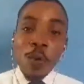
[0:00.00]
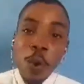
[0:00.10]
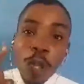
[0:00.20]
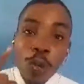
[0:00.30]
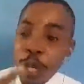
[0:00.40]

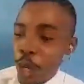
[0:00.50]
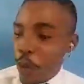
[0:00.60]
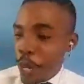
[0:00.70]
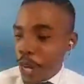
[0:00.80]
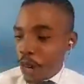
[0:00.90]
What will you
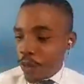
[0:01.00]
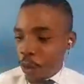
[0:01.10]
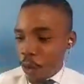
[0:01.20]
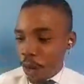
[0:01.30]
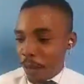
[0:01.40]
be known
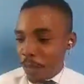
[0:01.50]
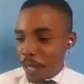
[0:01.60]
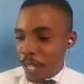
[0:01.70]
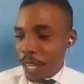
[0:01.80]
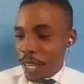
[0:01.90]
for?
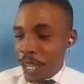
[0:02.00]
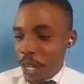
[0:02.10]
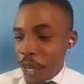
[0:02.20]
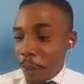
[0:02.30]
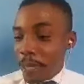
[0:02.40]

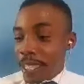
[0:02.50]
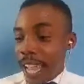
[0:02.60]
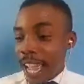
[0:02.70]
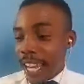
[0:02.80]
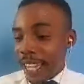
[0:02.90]
Number
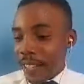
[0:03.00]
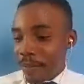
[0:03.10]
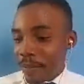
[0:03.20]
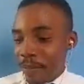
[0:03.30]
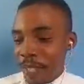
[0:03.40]
10,
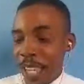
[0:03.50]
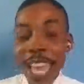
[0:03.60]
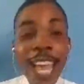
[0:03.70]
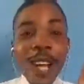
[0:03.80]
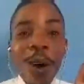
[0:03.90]

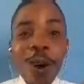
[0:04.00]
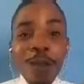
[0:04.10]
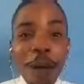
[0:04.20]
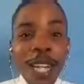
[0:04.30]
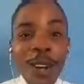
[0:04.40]
a
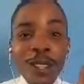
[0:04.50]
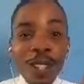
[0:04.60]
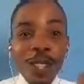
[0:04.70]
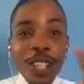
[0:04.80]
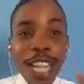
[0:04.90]
quote by Dr.
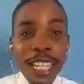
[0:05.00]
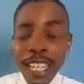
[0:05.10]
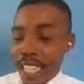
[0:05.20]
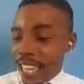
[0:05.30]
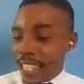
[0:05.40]
Sunday
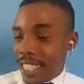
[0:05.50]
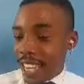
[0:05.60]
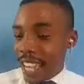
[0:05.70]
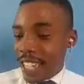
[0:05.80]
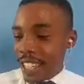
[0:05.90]
Adelaja
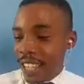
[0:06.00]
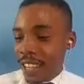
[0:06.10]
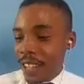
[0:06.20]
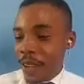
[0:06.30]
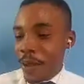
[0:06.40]
says,
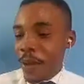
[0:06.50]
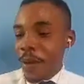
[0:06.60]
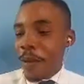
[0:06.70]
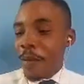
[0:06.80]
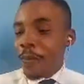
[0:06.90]

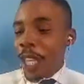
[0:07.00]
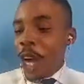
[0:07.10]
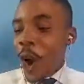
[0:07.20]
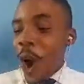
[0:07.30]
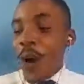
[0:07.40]

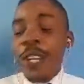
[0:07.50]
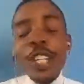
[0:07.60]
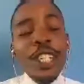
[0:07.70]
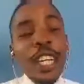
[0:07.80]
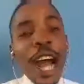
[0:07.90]
the
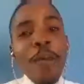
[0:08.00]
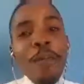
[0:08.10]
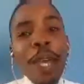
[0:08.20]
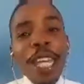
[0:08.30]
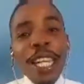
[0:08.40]
original
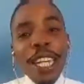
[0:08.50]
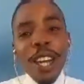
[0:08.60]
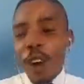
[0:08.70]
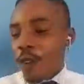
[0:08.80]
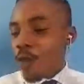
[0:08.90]

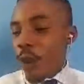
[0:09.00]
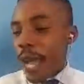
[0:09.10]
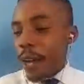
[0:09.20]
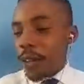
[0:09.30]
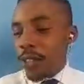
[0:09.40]
meaning of
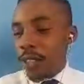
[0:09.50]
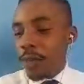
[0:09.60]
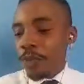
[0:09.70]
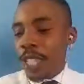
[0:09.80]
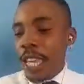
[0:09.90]
wealth
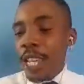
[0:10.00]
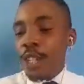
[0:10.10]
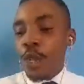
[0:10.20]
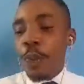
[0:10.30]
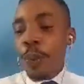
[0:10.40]

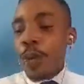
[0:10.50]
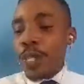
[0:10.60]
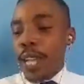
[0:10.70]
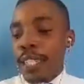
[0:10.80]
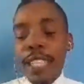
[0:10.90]
is to
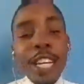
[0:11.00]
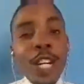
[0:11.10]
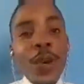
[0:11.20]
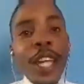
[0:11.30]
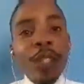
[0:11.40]
possess
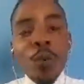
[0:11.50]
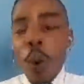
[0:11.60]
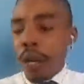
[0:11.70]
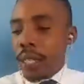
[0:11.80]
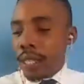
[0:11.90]
great
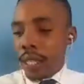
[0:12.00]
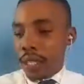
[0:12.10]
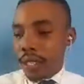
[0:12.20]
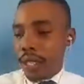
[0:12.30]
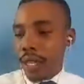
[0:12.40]

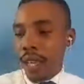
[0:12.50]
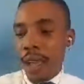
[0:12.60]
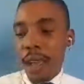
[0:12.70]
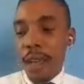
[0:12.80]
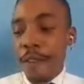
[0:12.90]
qualities,
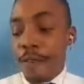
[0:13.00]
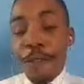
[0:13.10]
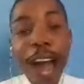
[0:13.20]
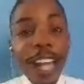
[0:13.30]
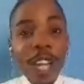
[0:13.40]

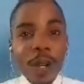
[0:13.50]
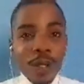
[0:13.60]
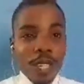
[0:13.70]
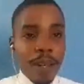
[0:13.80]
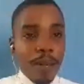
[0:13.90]

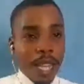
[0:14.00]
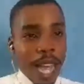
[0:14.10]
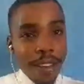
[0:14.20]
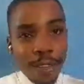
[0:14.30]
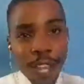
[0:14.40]
values,
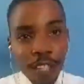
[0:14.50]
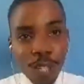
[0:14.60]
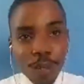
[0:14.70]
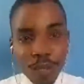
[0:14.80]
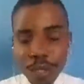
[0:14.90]
and
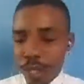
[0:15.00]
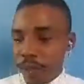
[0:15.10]
virtues.